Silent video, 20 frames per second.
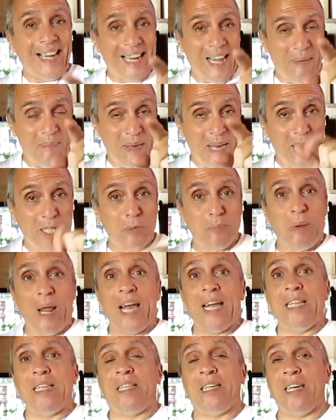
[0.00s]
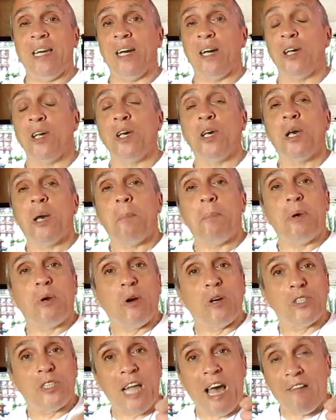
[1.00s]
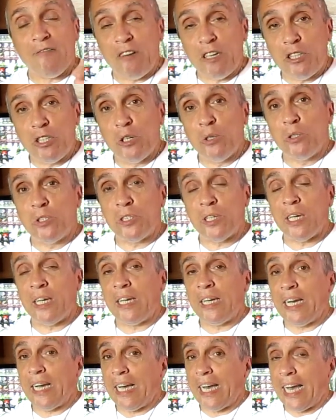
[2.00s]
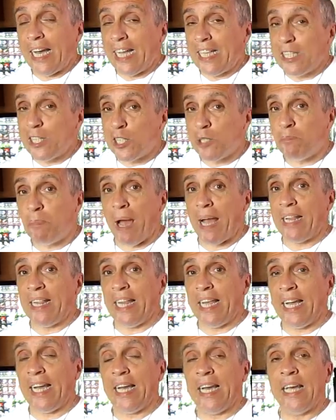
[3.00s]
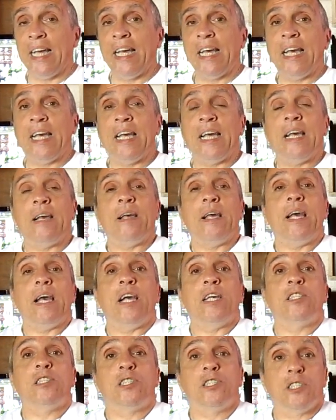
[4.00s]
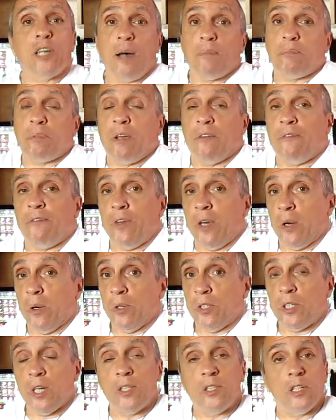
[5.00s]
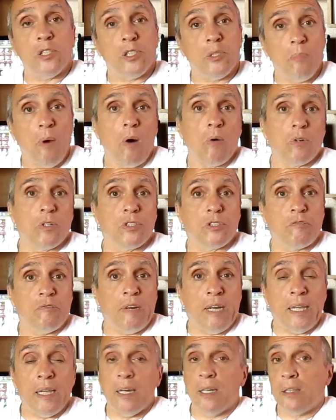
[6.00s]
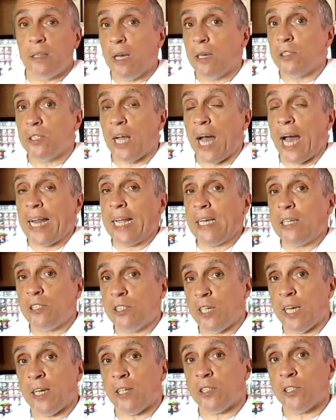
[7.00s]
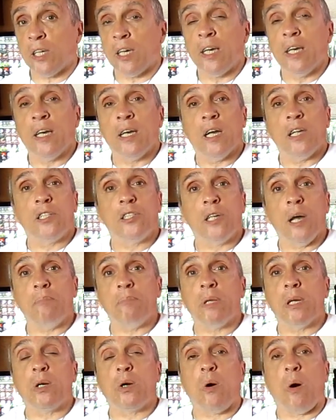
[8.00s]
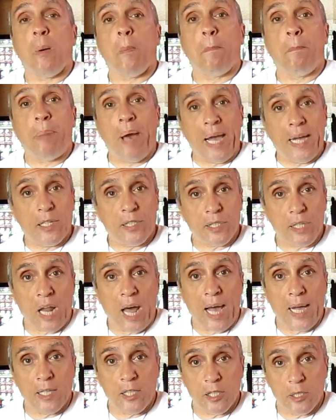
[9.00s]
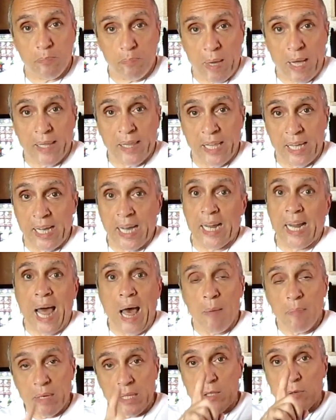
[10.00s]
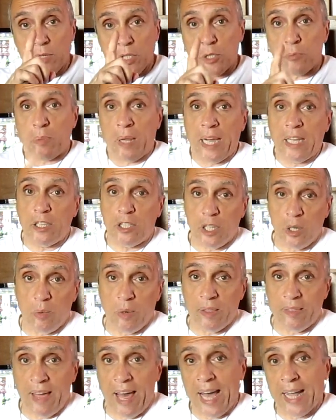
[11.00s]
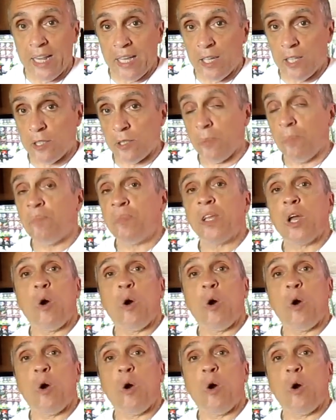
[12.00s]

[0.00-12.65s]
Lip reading: Let me explain to you. Because that reducing in spending is subterfuge. It's a smokescreen. It does not exist. It's something called baseline spending. Allow me to explain to you what that is.